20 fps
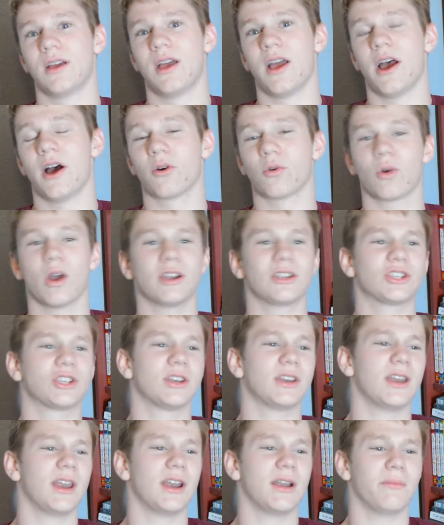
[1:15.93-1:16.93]
a
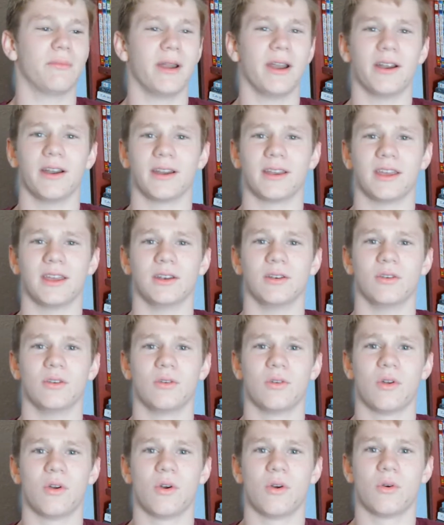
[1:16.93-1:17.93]
Russian and American
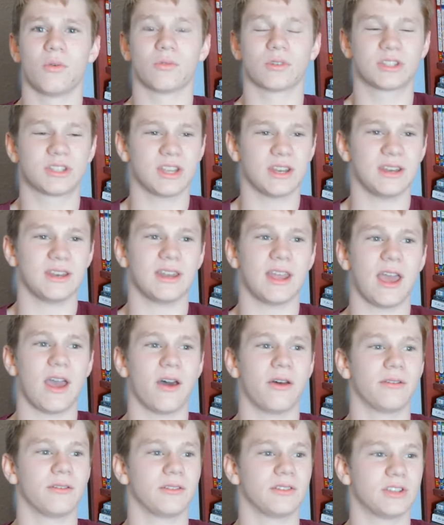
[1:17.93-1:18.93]
were sitting
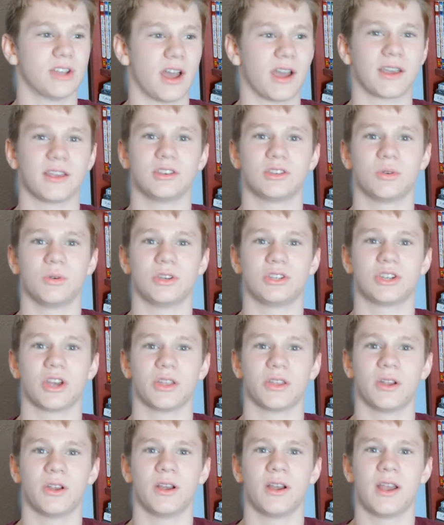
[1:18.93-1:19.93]
down talking to each
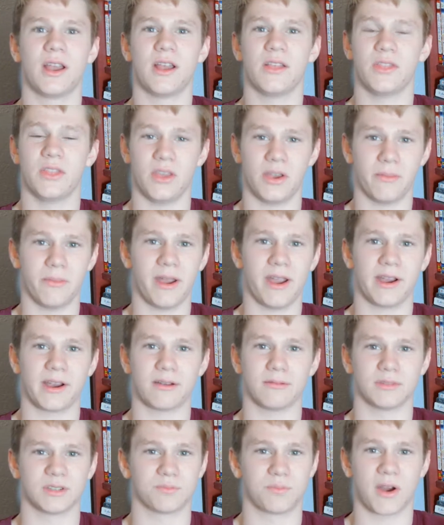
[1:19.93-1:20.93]
other, and the
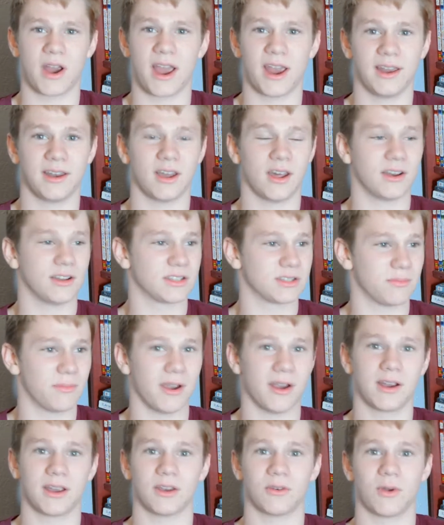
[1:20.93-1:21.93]
American was bragging on his
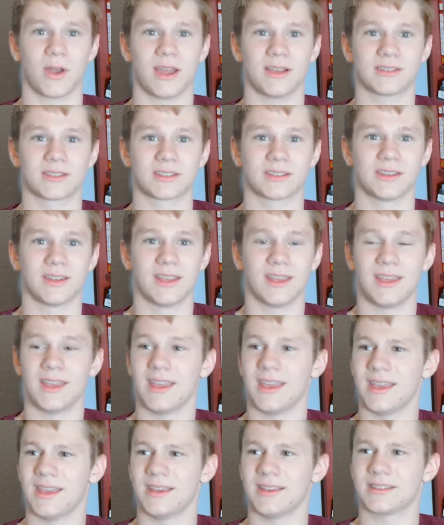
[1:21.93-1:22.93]
American rights.
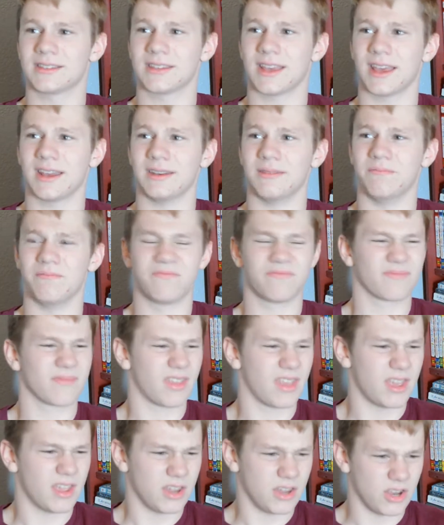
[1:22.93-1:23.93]
He said,
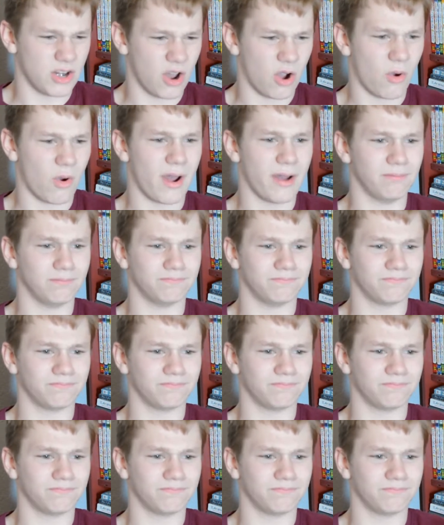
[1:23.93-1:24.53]
"You know what?